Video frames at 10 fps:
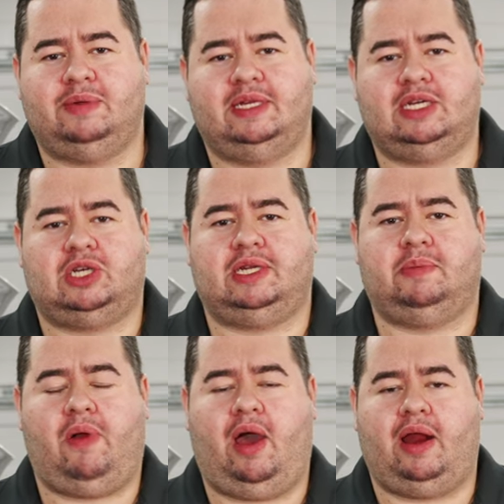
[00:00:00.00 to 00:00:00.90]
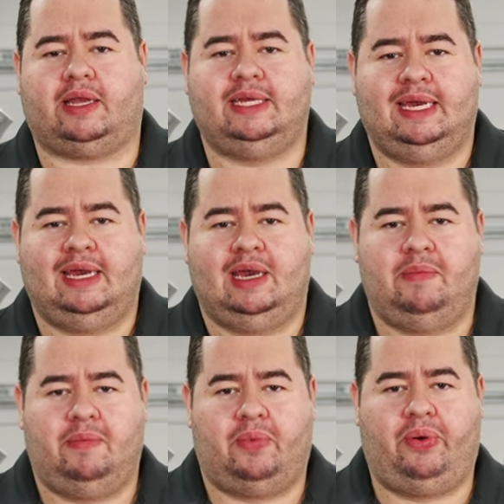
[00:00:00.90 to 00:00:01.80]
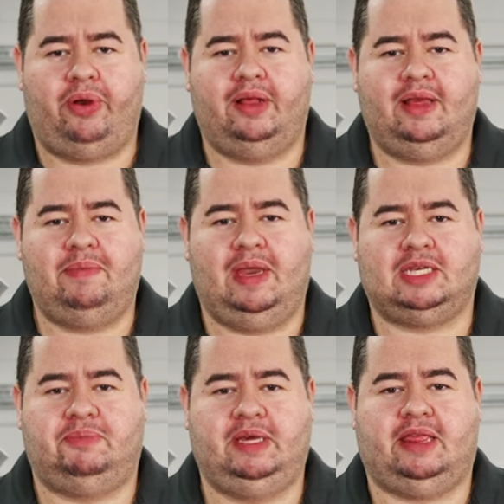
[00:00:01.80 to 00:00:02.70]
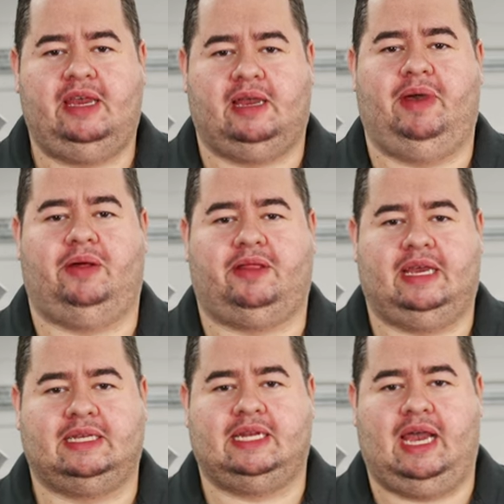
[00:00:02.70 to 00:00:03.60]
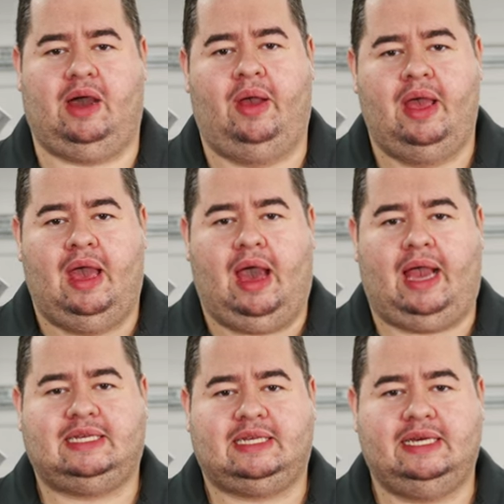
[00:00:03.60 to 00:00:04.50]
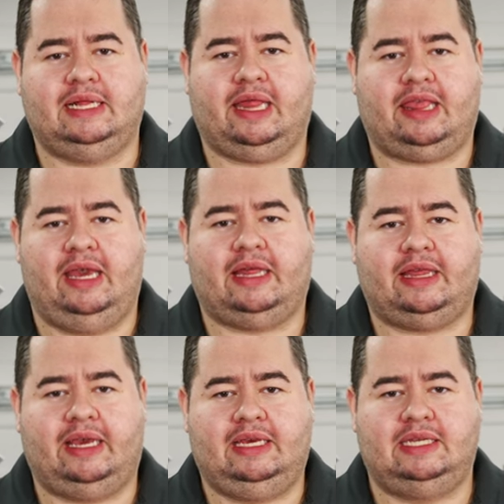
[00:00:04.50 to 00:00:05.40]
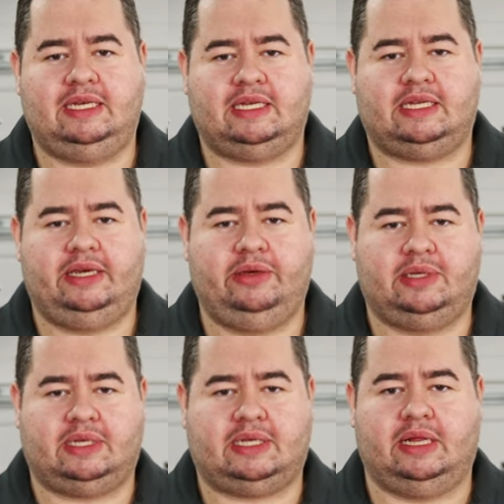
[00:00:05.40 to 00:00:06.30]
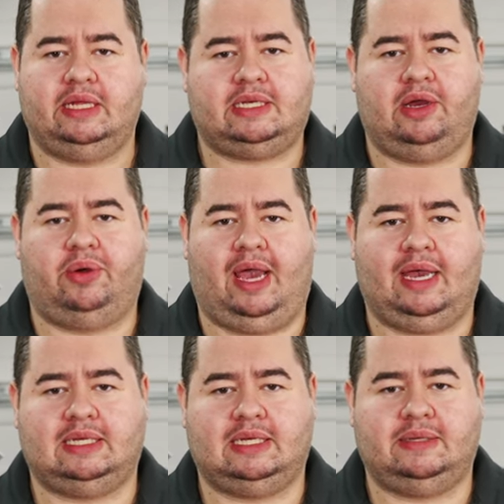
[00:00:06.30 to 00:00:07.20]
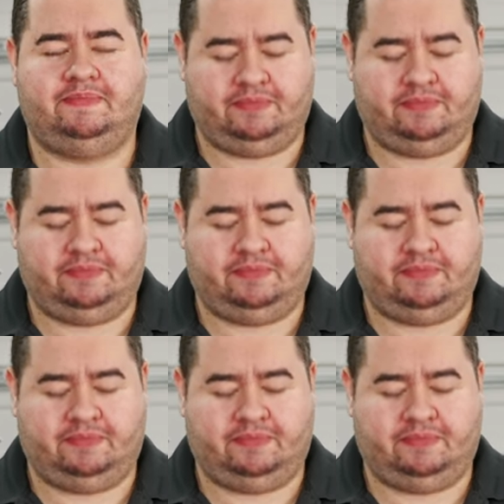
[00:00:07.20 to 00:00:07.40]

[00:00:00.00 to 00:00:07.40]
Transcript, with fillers: was an interesting product. Really makes me think about things now. I still think the easiest to use is still the Sonax.